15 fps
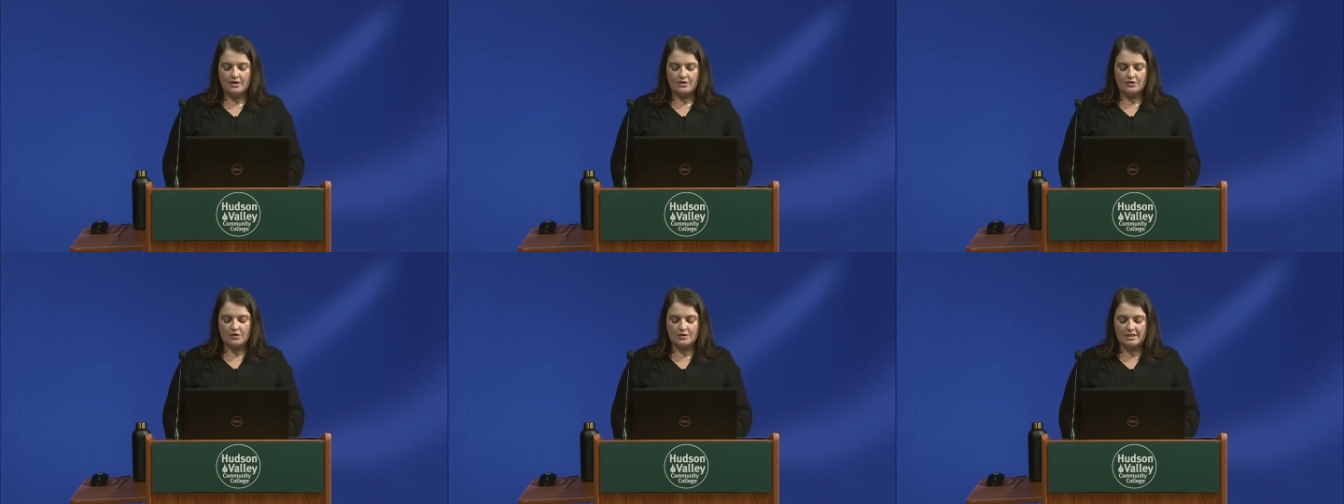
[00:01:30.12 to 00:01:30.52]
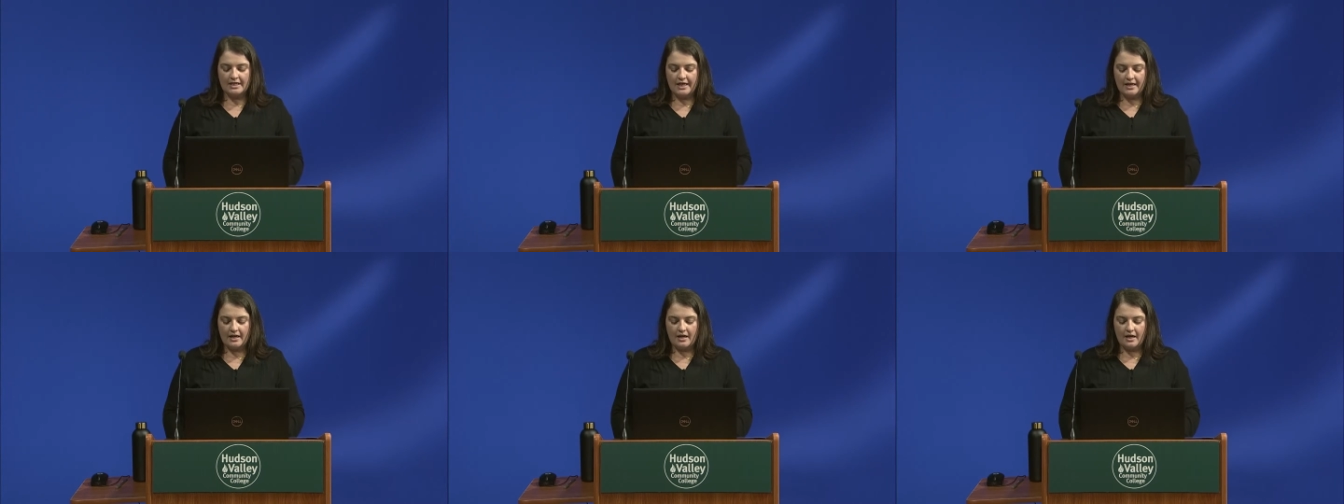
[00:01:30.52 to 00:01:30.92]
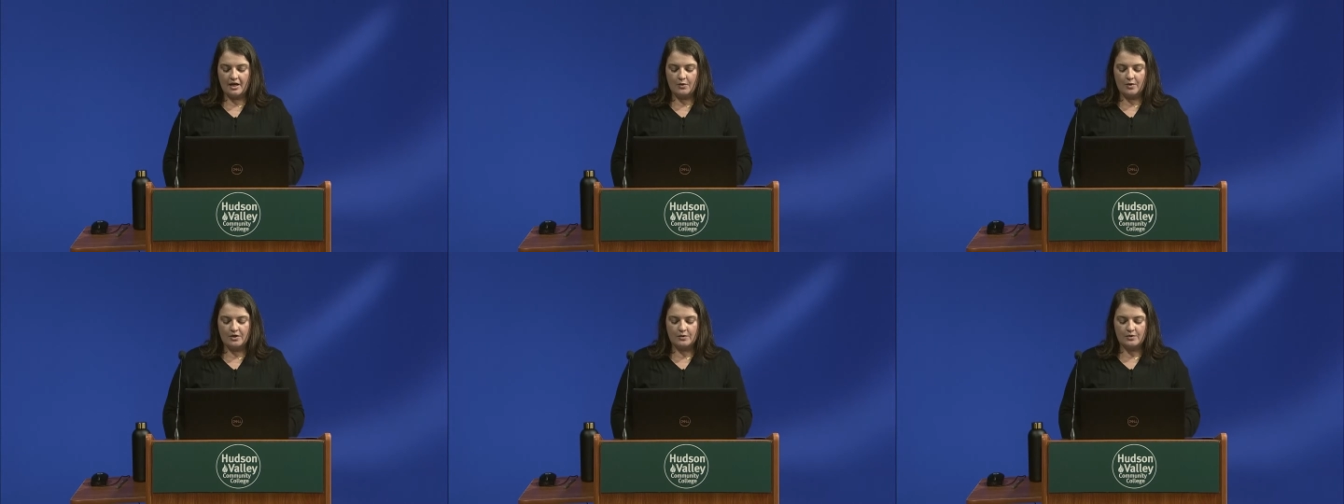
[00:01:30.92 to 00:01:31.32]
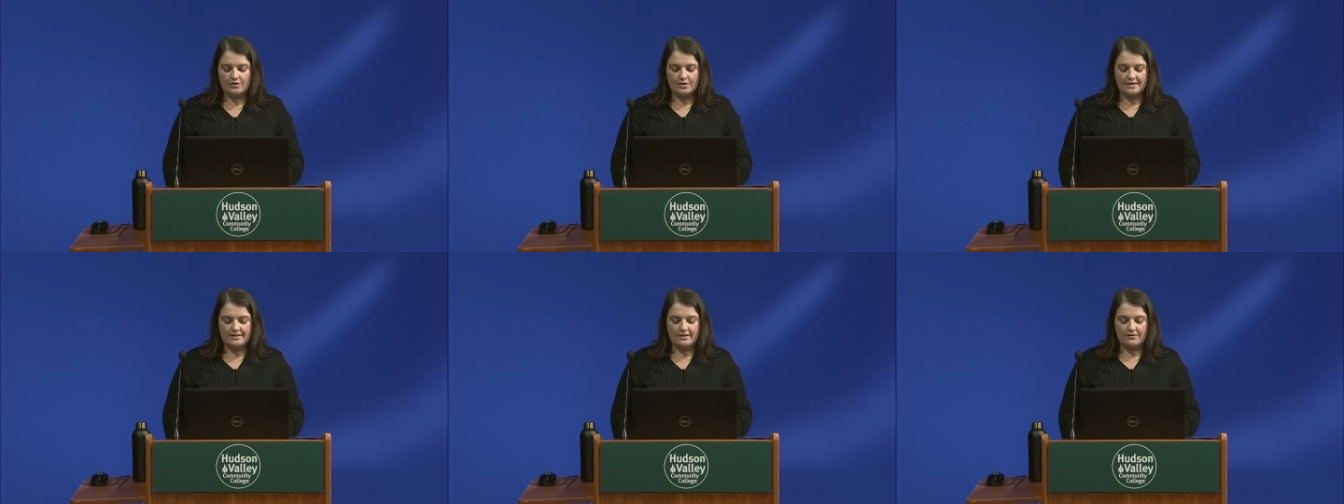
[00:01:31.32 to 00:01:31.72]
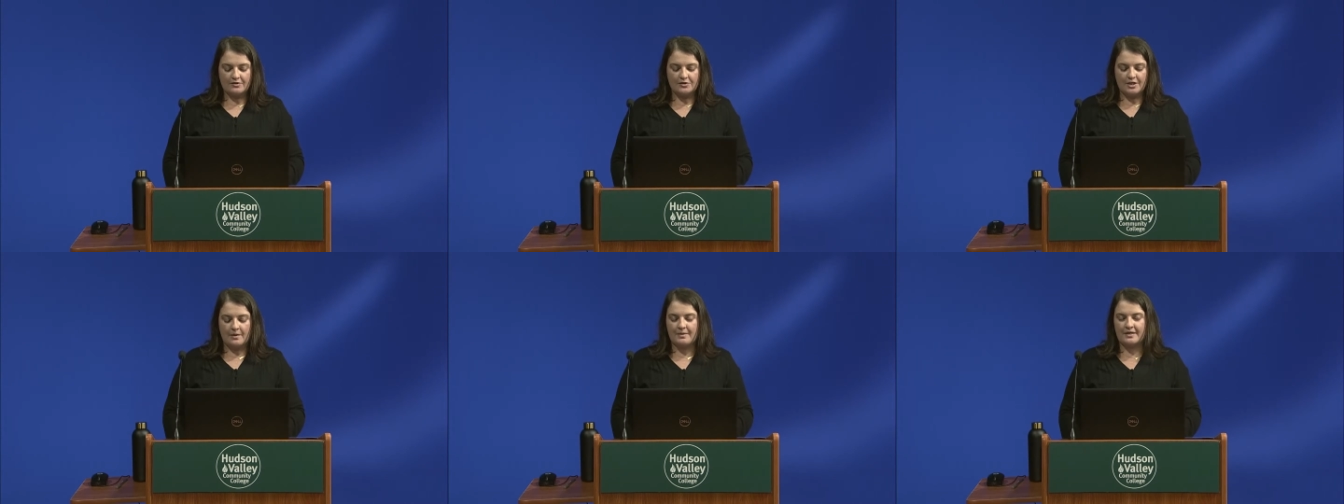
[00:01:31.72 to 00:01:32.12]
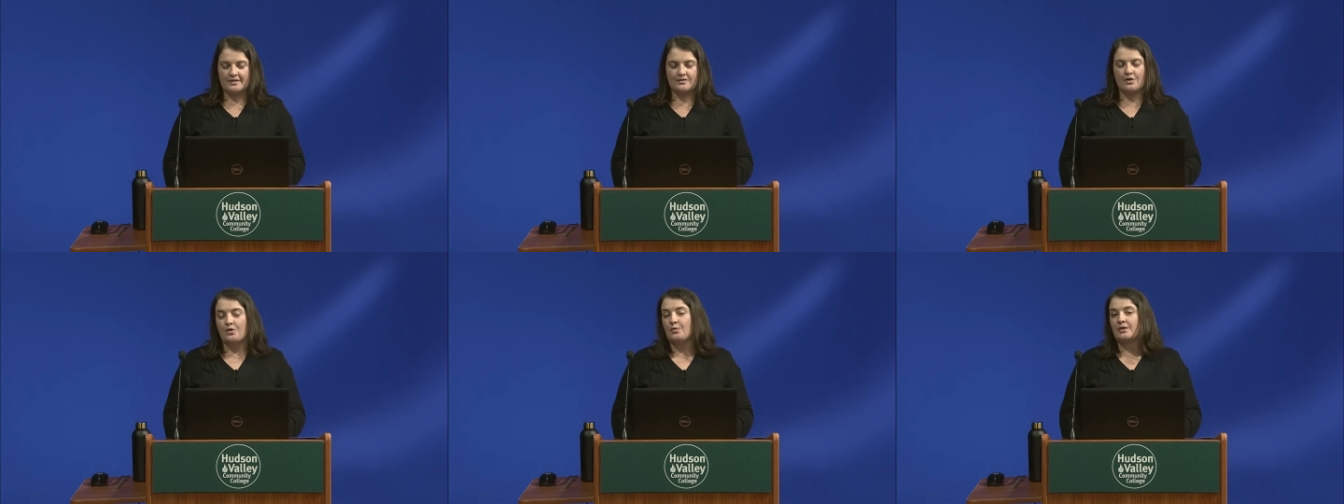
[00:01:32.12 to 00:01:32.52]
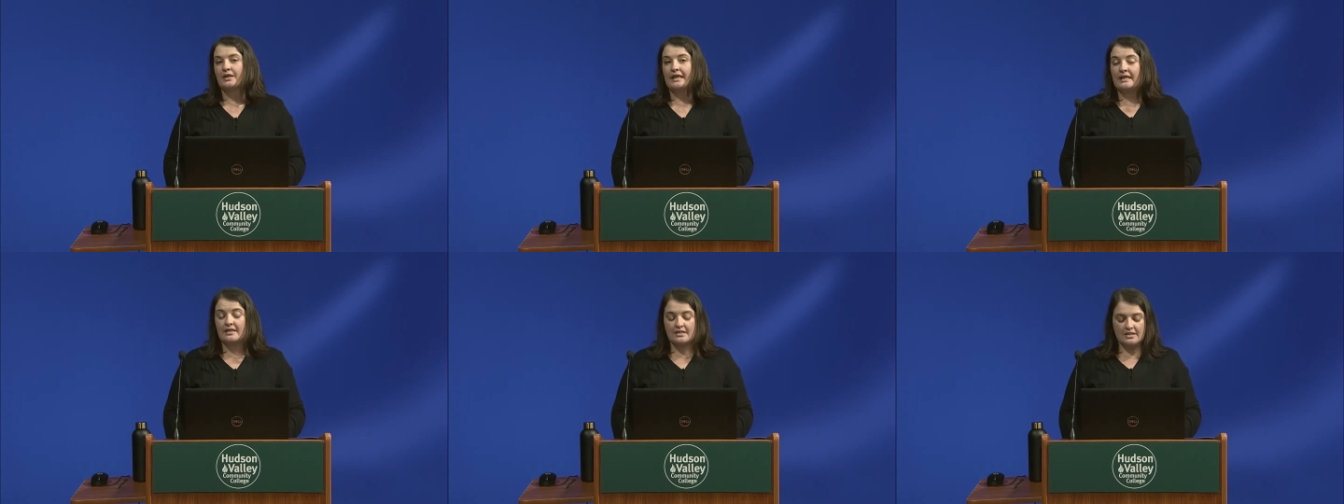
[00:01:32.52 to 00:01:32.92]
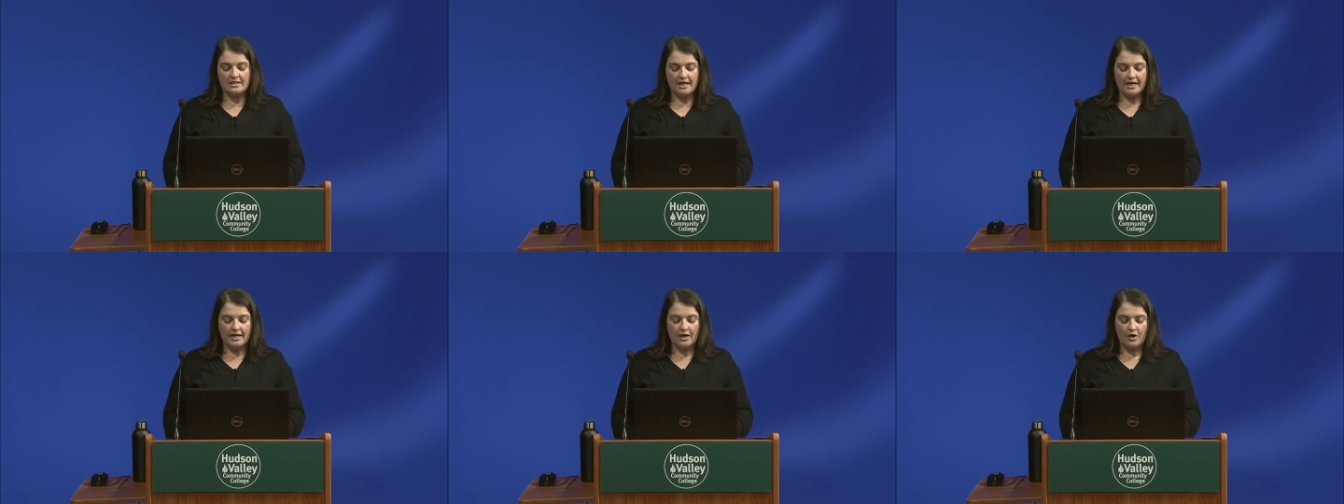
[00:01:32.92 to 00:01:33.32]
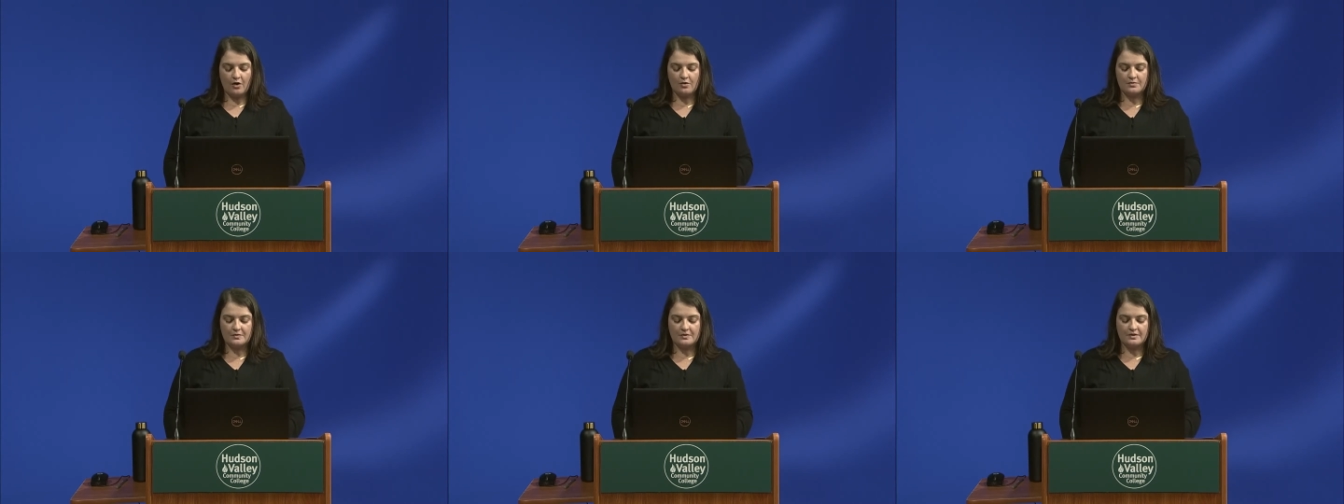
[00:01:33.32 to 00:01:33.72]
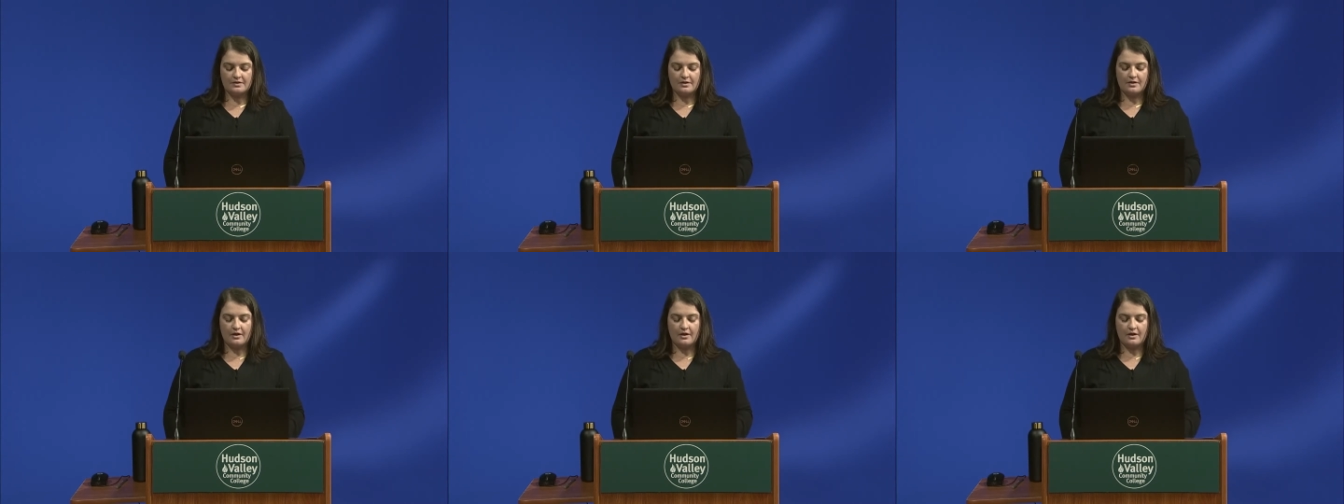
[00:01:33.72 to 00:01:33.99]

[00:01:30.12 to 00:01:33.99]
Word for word: So today I want to address several topics that are related to tiny homes.